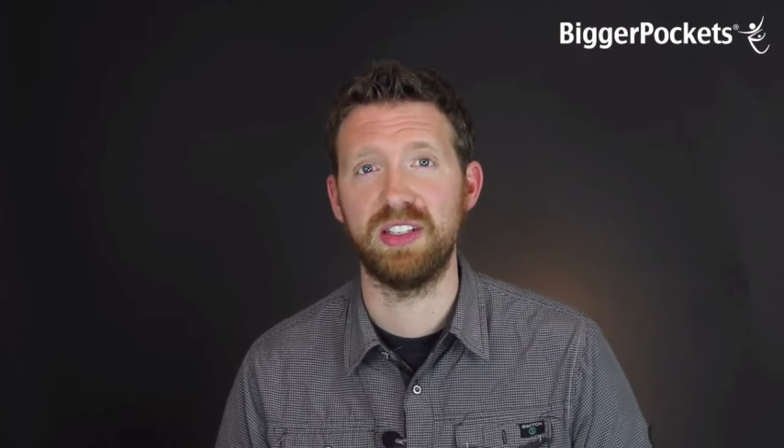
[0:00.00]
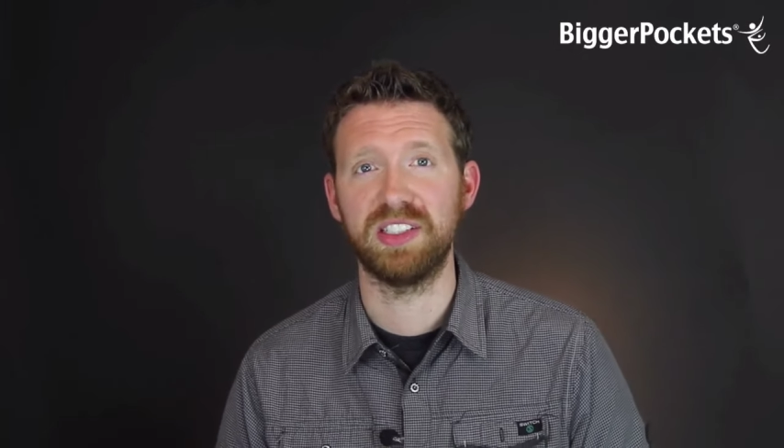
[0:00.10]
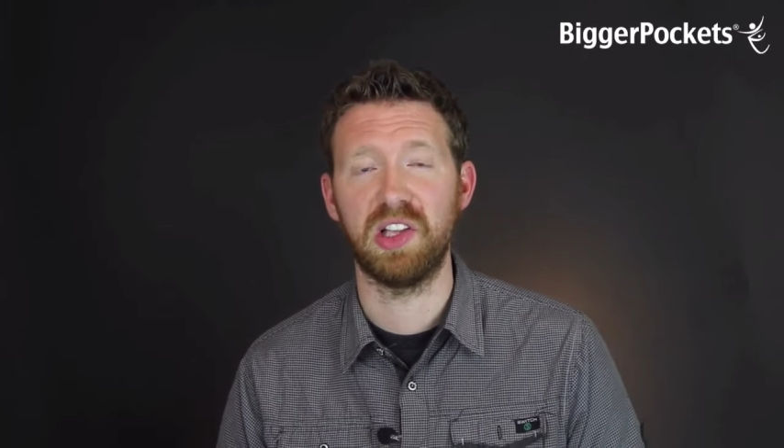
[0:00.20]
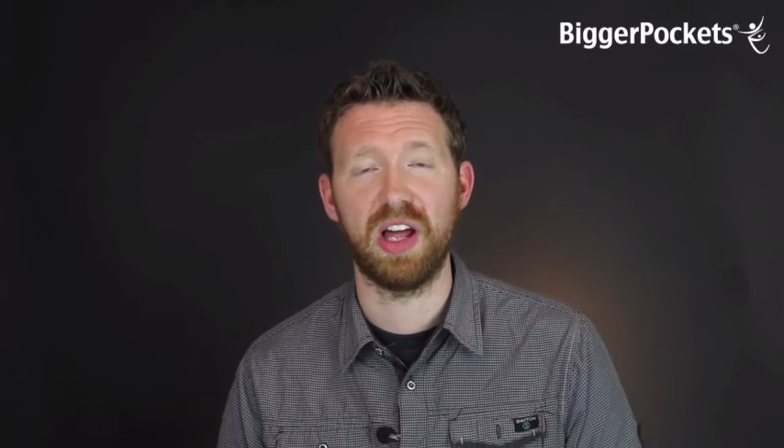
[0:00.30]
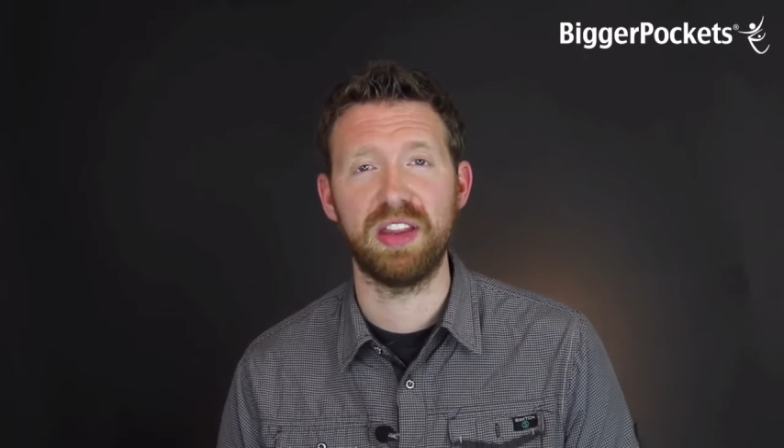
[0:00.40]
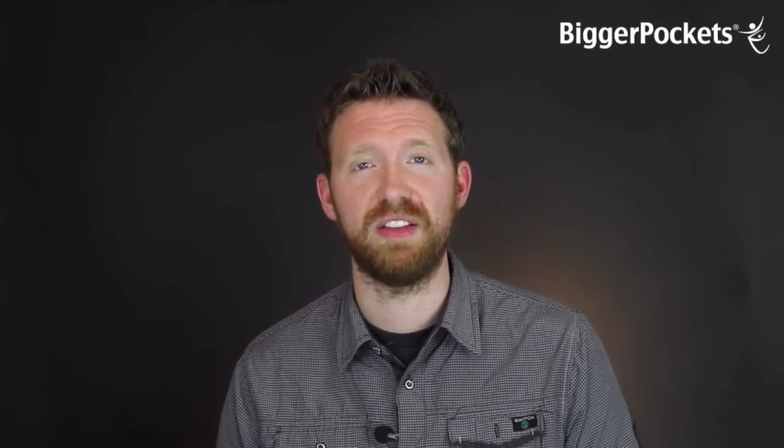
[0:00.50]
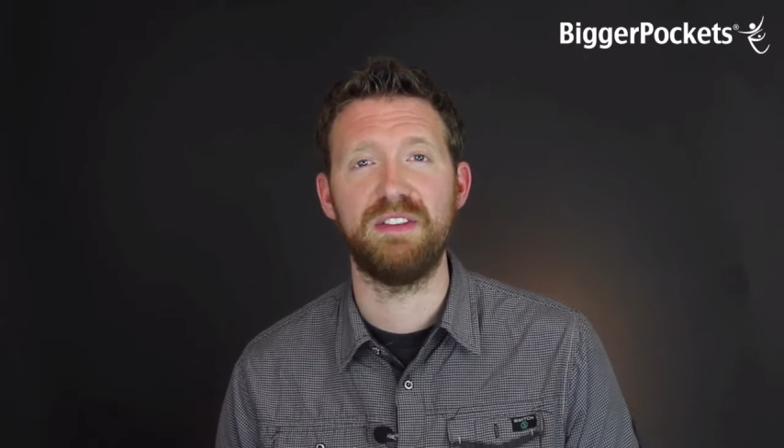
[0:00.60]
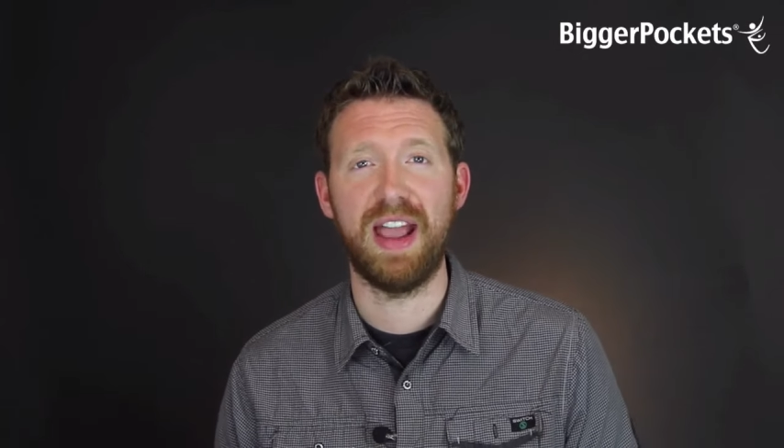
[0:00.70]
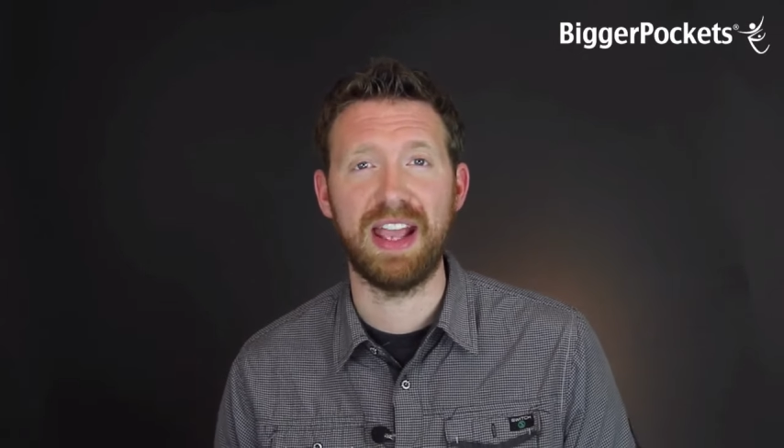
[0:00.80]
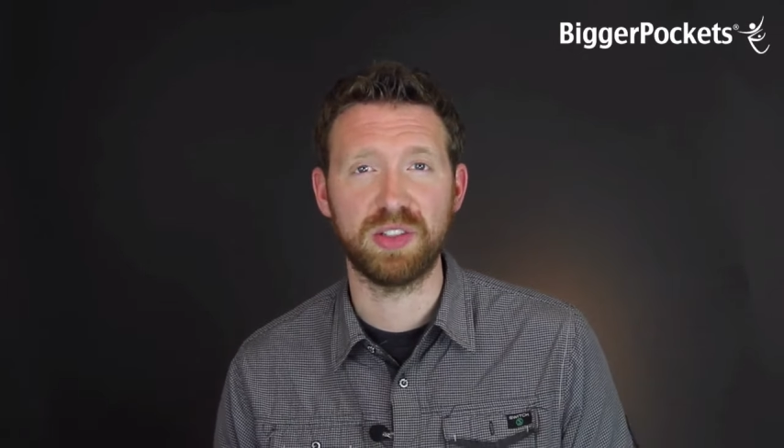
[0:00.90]
does a lot of
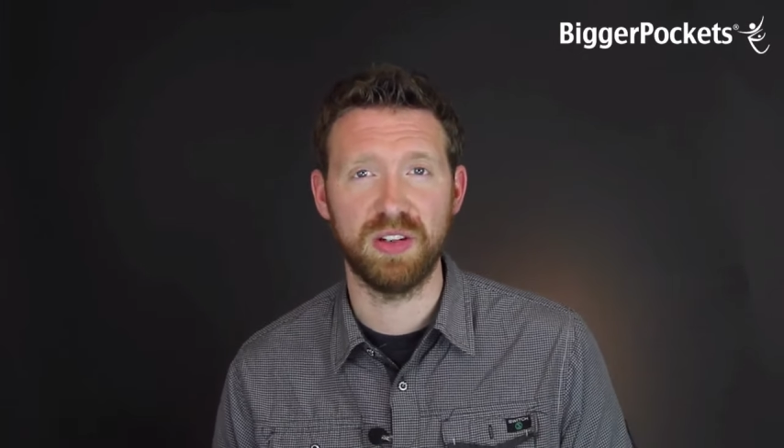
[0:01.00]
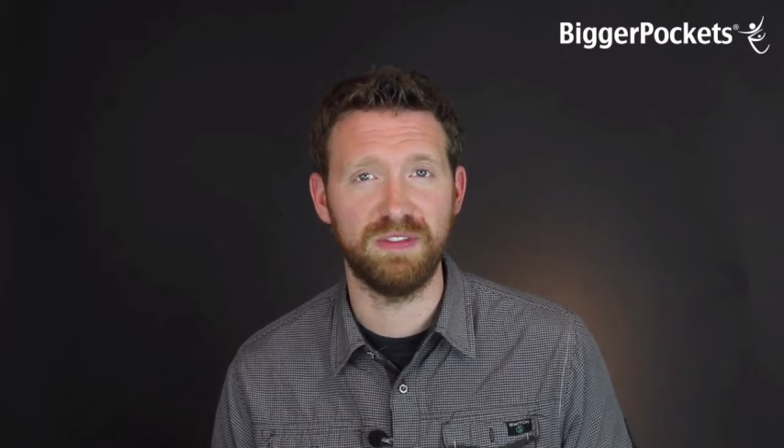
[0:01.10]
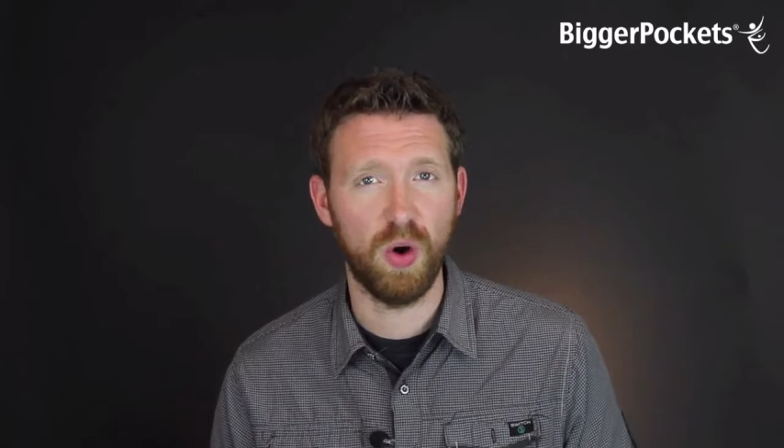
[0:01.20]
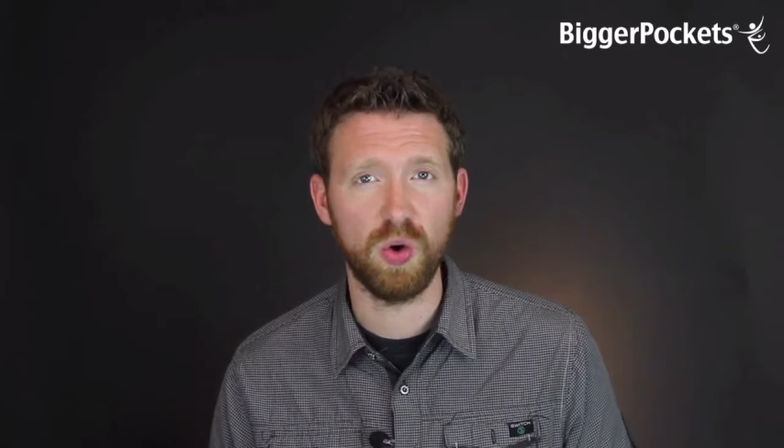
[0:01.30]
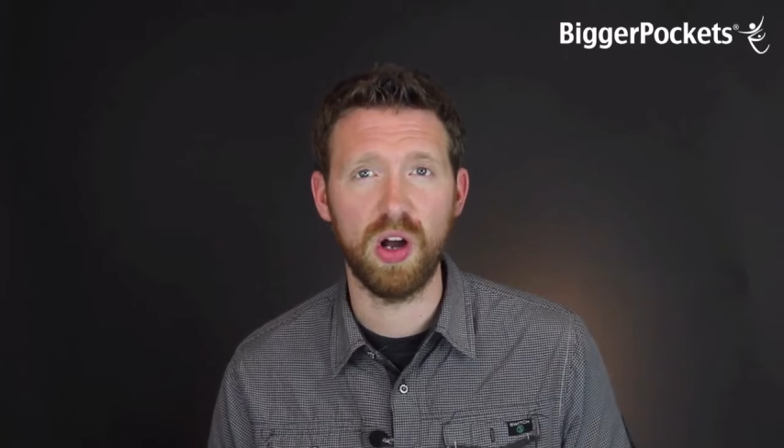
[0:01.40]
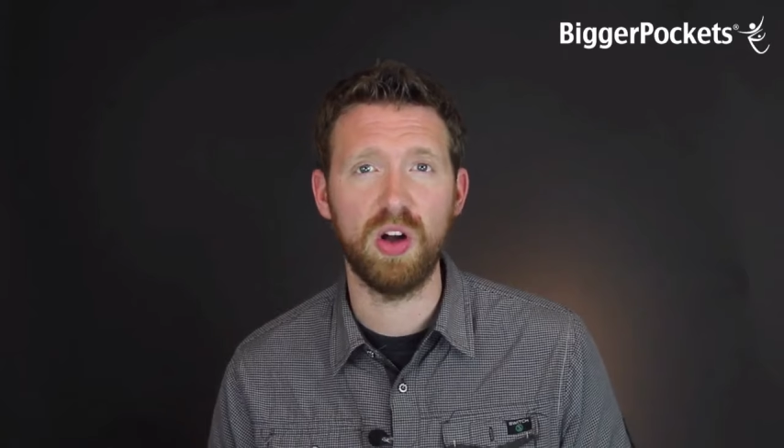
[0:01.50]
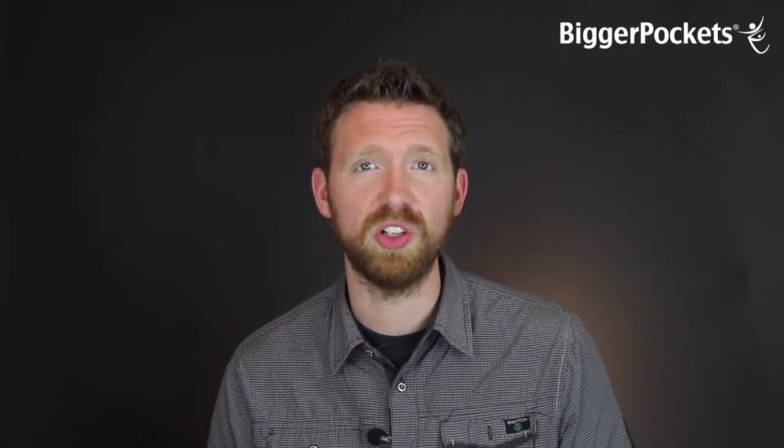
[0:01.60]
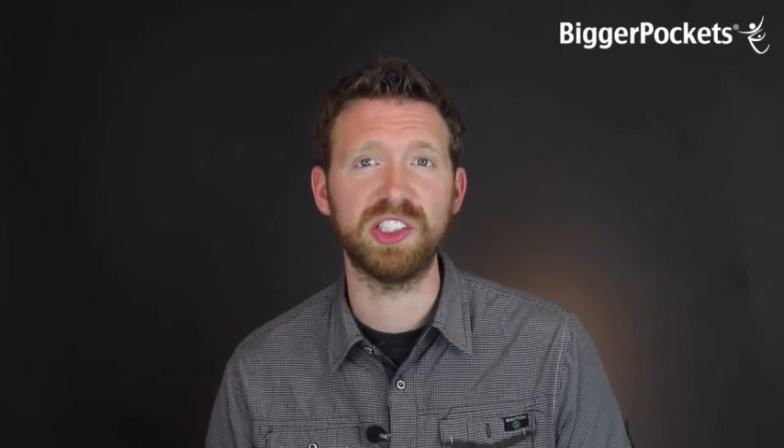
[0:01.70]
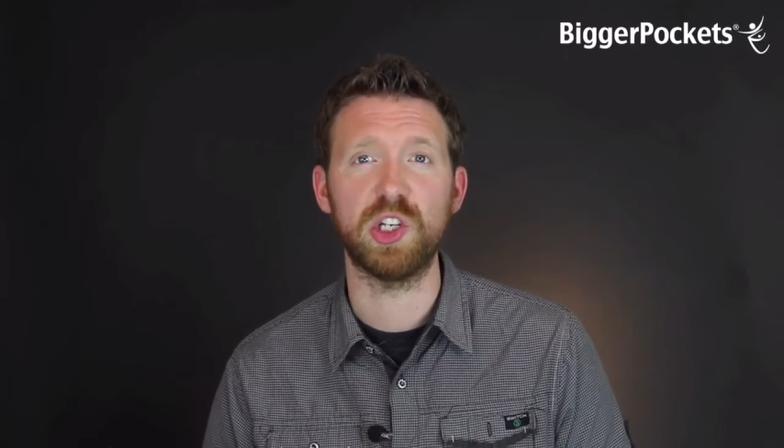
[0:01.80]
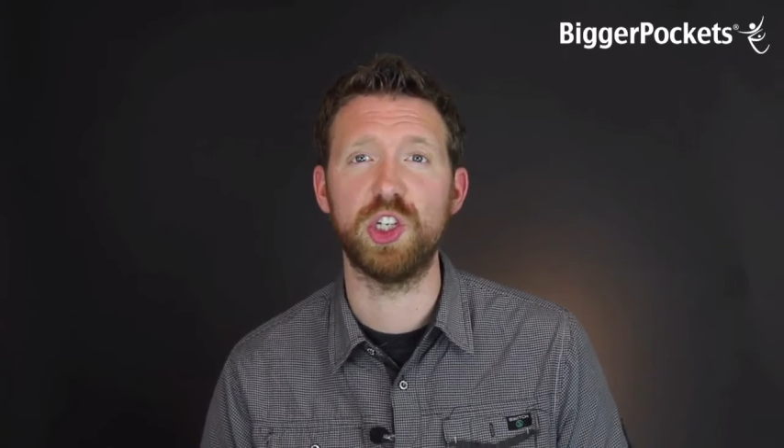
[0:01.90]
the answering phone calls,